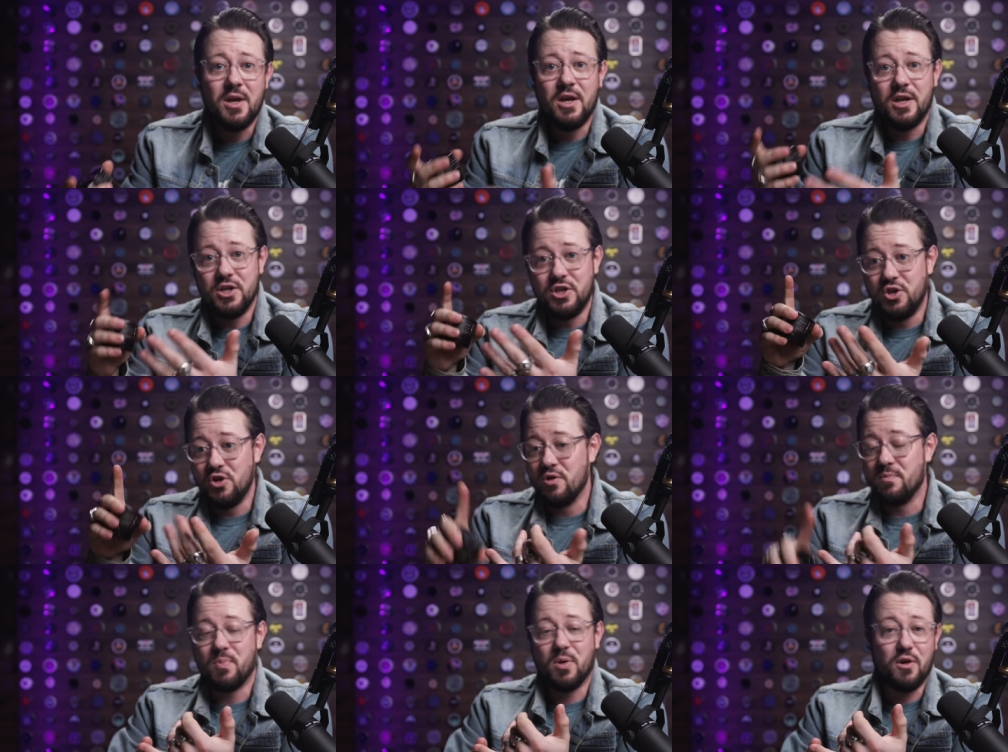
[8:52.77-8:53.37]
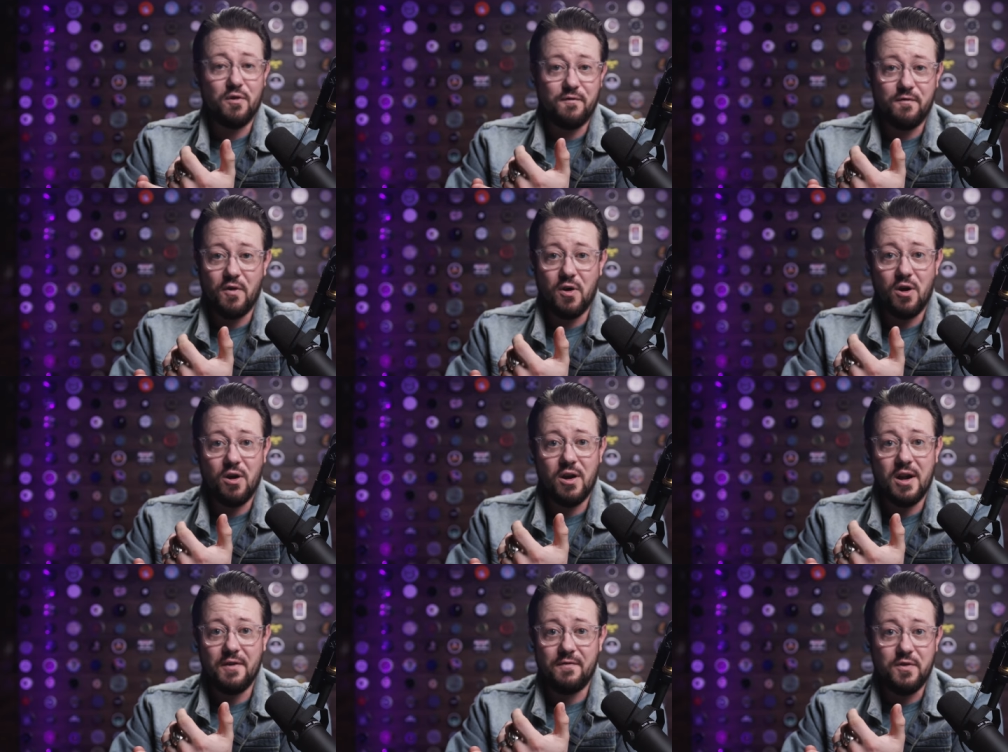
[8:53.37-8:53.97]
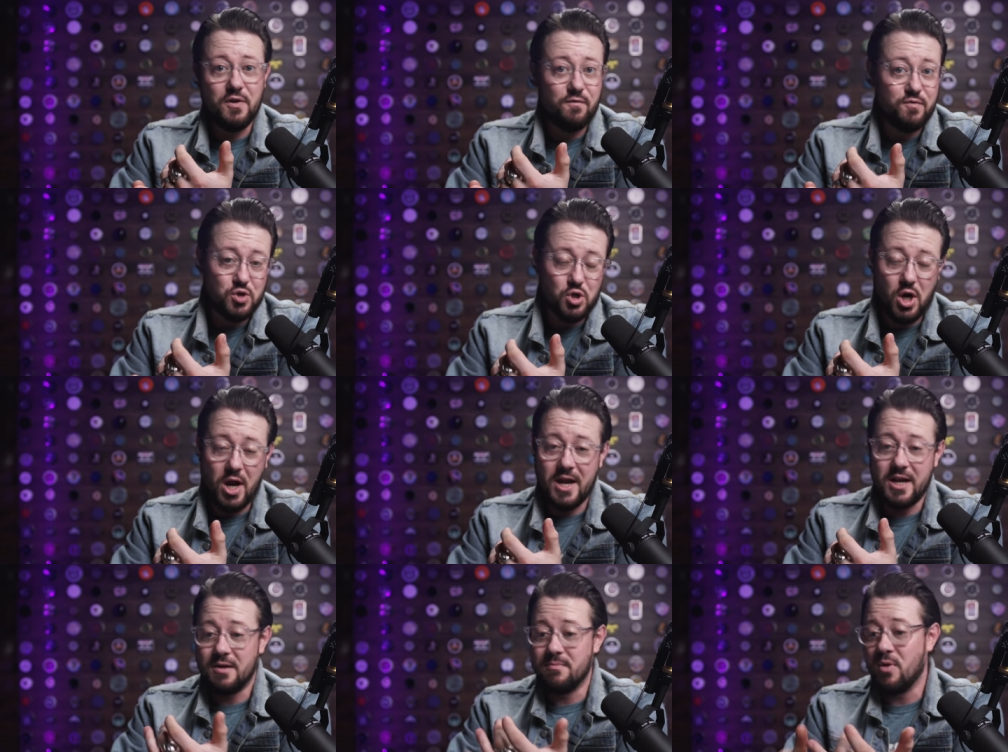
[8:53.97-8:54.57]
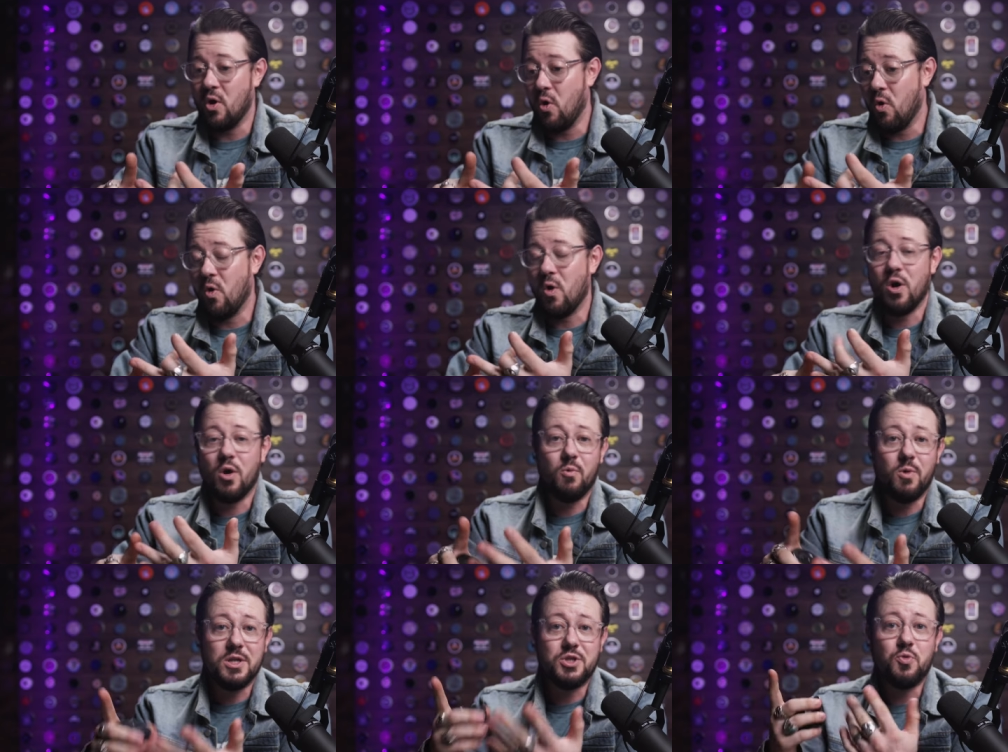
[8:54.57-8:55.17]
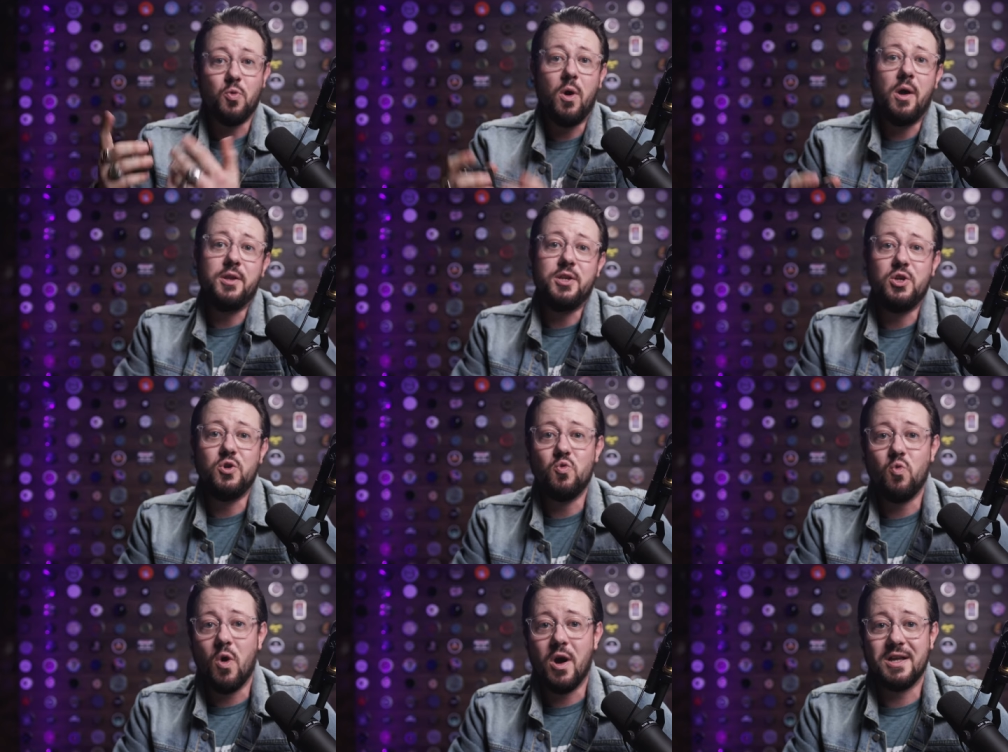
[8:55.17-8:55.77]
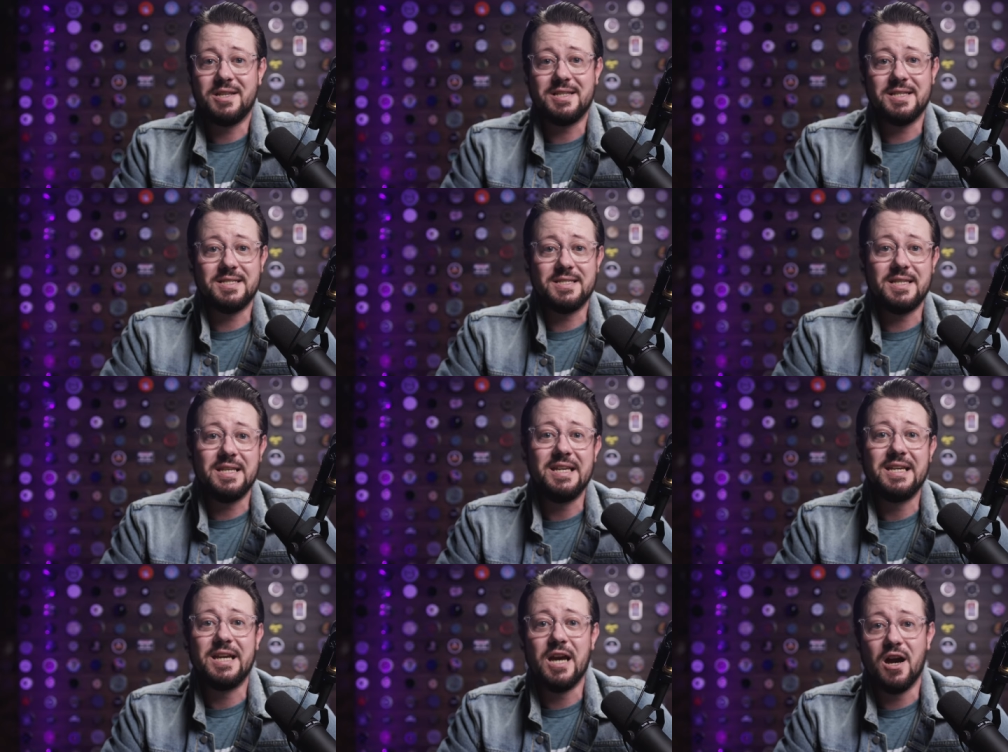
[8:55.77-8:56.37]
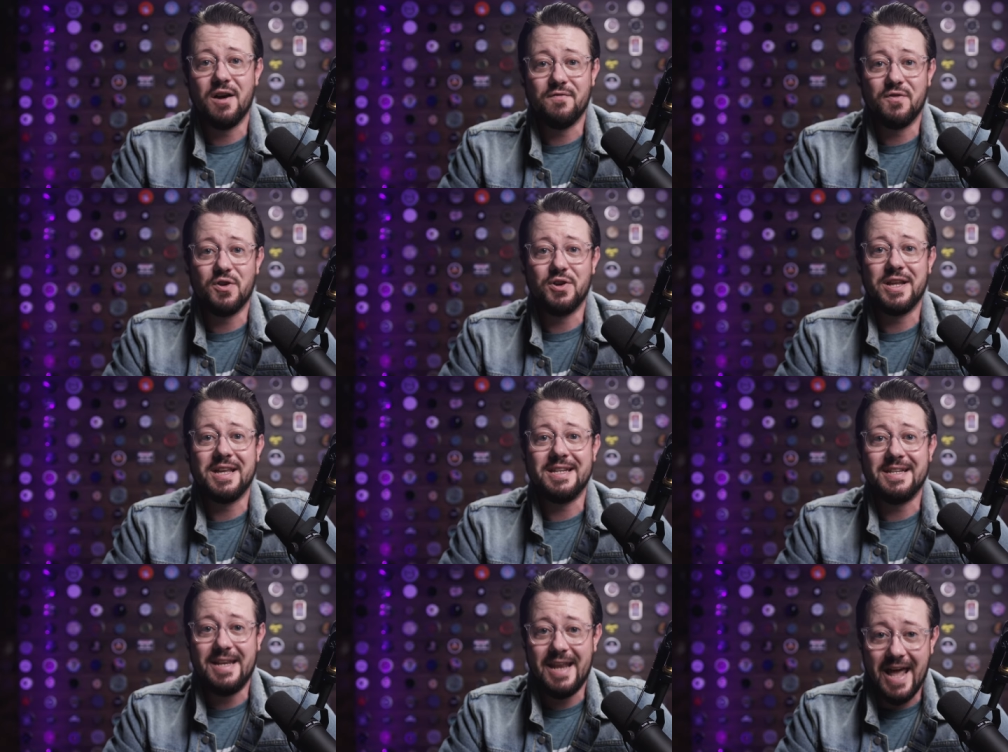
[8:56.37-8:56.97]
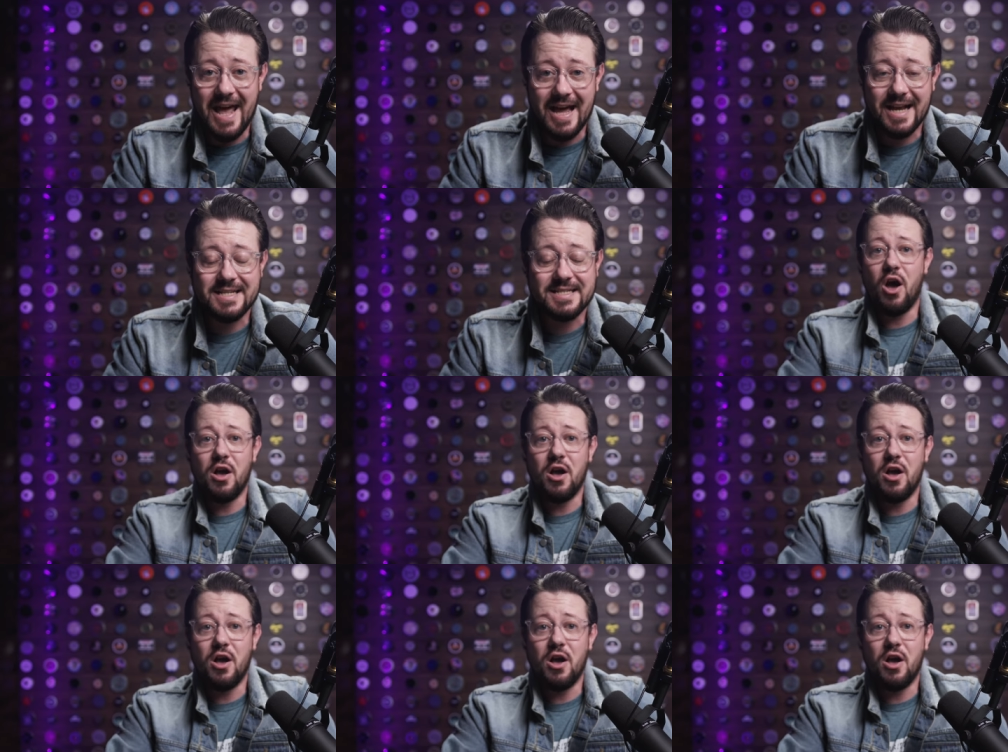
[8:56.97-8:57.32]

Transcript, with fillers: you prefer if you've tried them or or which one you want to see covered next.